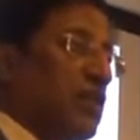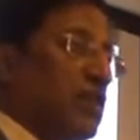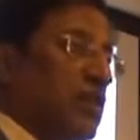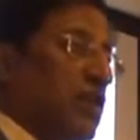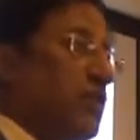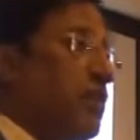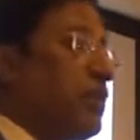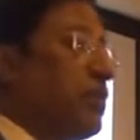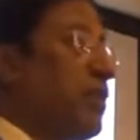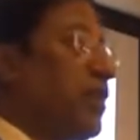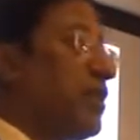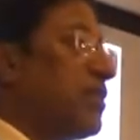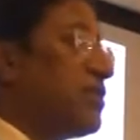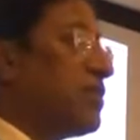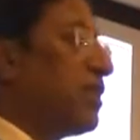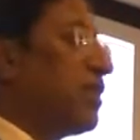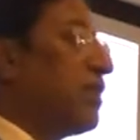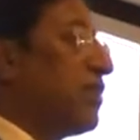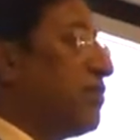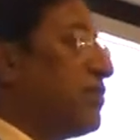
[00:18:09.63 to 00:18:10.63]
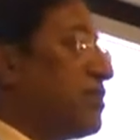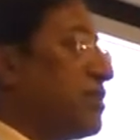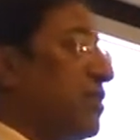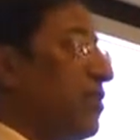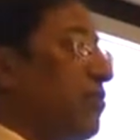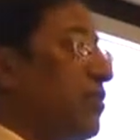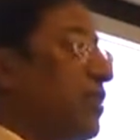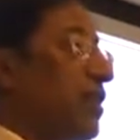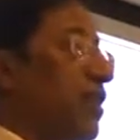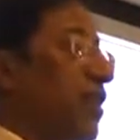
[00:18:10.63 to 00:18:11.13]
SEBI may disagree with
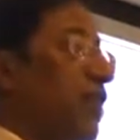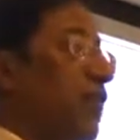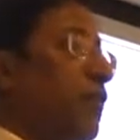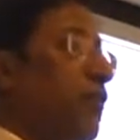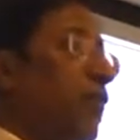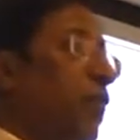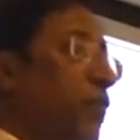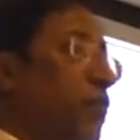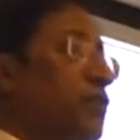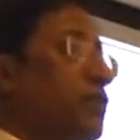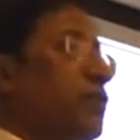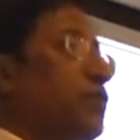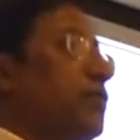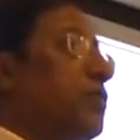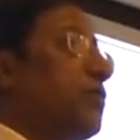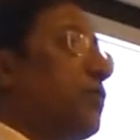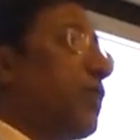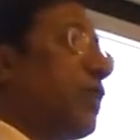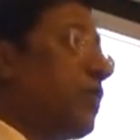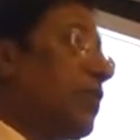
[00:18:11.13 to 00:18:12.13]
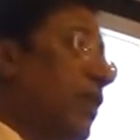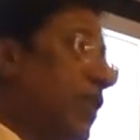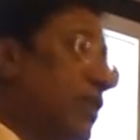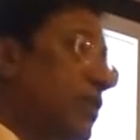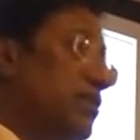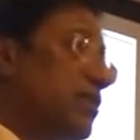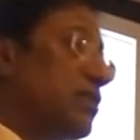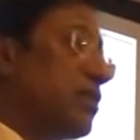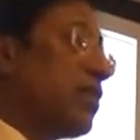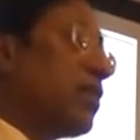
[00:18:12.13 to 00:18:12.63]
something. Force you to
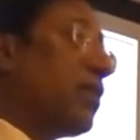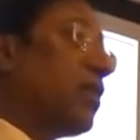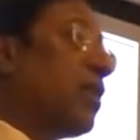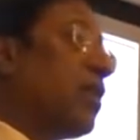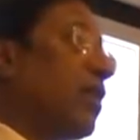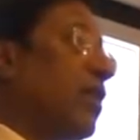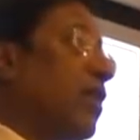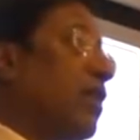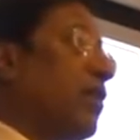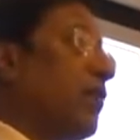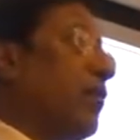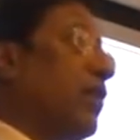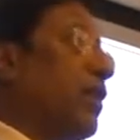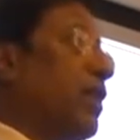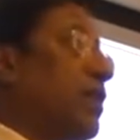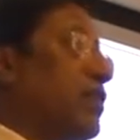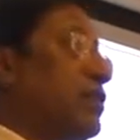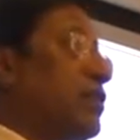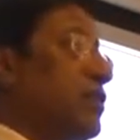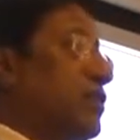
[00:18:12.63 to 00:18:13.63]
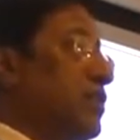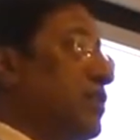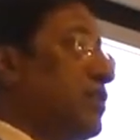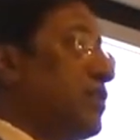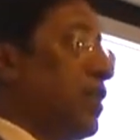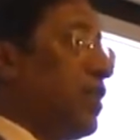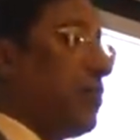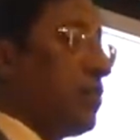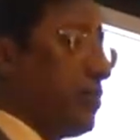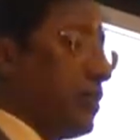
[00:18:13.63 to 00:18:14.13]
revise your earlier financial
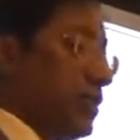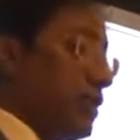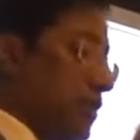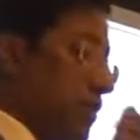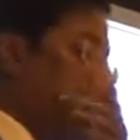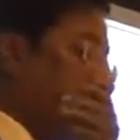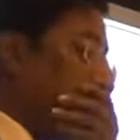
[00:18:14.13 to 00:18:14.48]
statements.